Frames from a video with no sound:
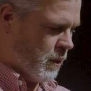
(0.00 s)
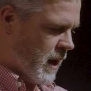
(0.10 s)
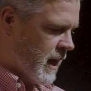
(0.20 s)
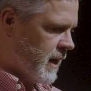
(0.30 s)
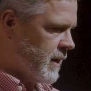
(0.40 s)

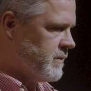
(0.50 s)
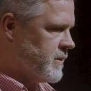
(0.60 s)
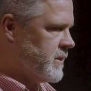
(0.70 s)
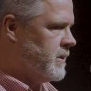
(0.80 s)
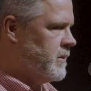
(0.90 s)
wives,
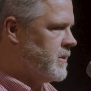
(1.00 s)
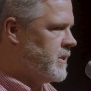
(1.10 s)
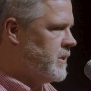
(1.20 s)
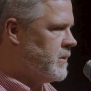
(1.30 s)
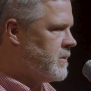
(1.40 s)
and your
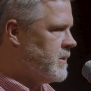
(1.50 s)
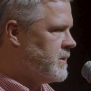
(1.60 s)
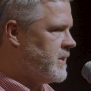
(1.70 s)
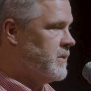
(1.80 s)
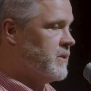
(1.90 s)

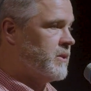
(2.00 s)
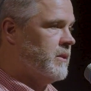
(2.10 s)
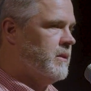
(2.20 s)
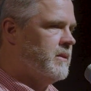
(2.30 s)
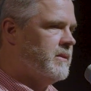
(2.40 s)
children's, and your
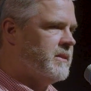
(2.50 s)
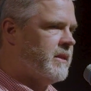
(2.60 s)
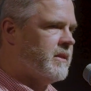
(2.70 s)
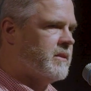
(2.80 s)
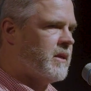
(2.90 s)
sons.
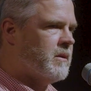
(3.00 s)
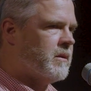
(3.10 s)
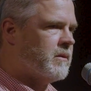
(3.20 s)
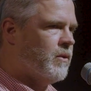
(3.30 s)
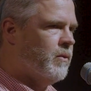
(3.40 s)
It can
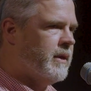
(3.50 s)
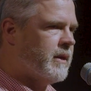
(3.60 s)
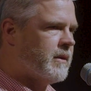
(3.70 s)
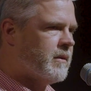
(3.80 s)
turn quick.